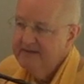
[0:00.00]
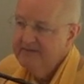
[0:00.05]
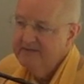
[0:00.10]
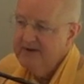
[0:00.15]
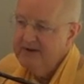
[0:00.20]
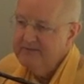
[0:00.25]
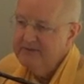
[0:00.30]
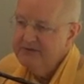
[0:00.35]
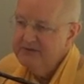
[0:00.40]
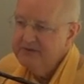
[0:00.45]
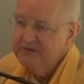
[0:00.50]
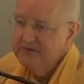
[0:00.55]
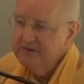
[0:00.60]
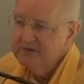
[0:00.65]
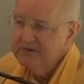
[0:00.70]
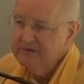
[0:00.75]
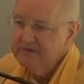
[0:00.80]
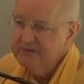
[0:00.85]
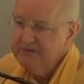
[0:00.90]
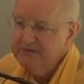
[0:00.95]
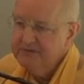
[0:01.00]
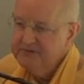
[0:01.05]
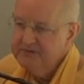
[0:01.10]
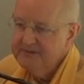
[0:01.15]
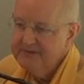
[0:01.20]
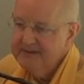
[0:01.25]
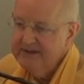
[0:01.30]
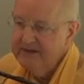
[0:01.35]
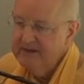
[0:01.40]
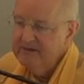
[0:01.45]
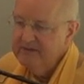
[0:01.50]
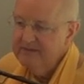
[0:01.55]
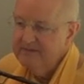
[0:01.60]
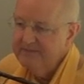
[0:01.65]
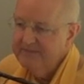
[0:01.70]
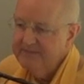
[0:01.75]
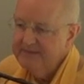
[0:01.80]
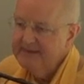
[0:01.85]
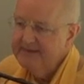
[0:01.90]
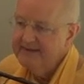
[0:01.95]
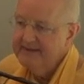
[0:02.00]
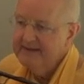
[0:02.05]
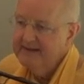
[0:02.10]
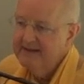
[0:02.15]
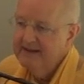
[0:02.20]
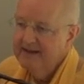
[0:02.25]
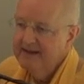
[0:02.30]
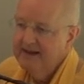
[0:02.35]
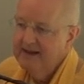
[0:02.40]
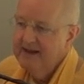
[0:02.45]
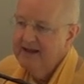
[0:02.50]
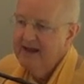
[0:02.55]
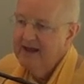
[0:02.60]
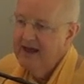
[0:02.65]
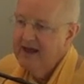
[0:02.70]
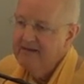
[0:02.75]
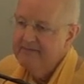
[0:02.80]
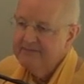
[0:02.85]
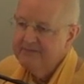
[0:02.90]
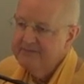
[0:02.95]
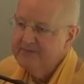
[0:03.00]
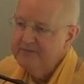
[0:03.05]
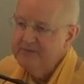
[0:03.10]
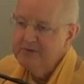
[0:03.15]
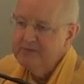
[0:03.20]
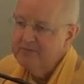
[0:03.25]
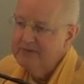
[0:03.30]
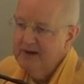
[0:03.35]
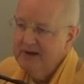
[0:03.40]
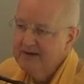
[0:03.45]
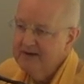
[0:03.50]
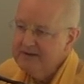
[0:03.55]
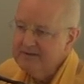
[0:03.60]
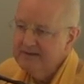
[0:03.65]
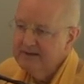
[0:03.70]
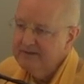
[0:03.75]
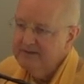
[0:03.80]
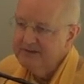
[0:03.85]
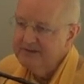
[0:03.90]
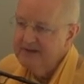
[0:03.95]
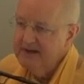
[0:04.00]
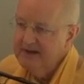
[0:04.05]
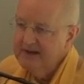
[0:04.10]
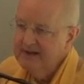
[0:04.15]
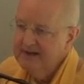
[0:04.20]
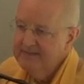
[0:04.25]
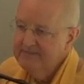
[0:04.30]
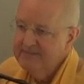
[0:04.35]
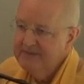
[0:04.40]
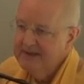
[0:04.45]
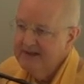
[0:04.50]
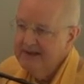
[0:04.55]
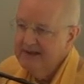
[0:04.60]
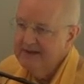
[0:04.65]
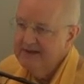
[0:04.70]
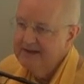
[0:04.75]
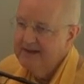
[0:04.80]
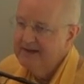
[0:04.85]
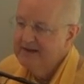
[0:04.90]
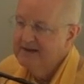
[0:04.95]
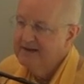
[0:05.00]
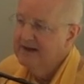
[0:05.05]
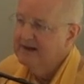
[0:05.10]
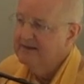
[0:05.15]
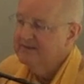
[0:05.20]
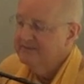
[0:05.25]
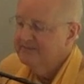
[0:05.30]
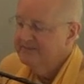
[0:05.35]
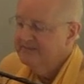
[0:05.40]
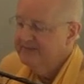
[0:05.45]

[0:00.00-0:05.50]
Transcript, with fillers: Pharmaceuticals, you know, have new products all the time. Da da da da da.